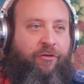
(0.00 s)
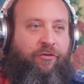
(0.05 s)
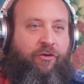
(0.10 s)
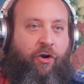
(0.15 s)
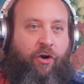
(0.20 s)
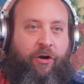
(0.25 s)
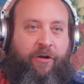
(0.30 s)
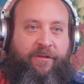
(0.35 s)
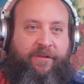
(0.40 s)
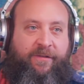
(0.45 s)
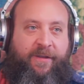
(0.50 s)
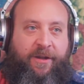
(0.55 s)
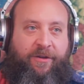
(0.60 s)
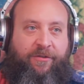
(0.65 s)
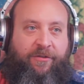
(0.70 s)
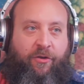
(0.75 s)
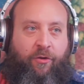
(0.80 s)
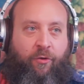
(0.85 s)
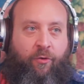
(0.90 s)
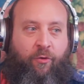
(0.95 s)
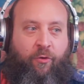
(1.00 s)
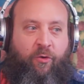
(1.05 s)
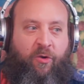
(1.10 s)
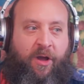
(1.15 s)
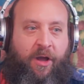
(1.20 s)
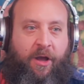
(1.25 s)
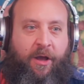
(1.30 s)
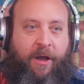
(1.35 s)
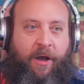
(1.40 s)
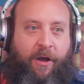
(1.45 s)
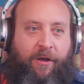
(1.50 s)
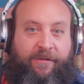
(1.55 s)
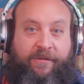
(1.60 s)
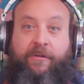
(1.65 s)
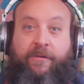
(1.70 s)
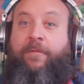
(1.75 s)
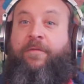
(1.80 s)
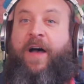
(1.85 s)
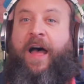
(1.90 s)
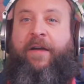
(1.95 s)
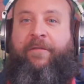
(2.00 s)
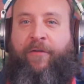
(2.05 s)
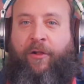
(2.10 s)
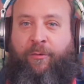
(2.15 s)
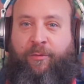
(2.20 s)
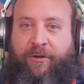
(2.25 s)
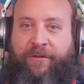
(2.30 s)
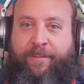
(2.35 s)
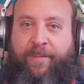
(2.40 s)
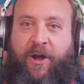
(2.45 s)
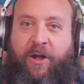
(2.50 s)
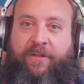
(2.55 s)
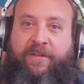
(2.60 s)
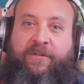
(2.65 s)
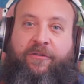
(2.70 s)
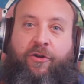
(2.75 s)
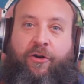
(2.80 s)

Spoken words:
turns into a survival response,